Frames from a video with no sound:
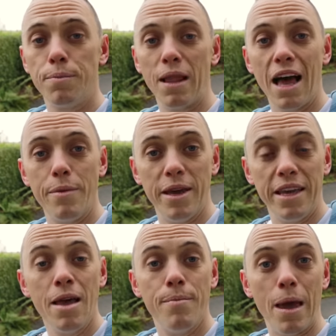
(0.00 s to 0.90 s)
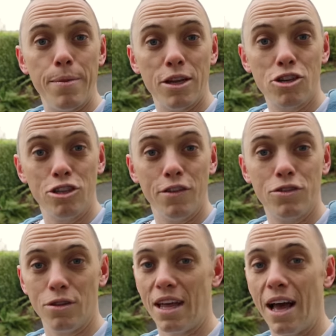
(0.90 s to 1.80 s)
blimey, maybe I shouldn't have
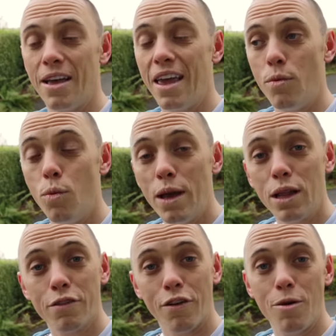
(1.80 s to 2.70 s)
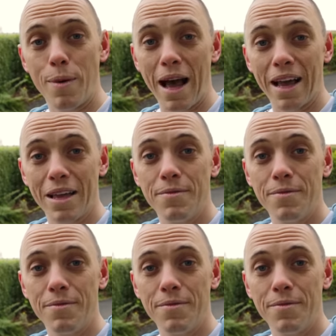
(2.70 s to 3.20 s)
done that, it will grow back.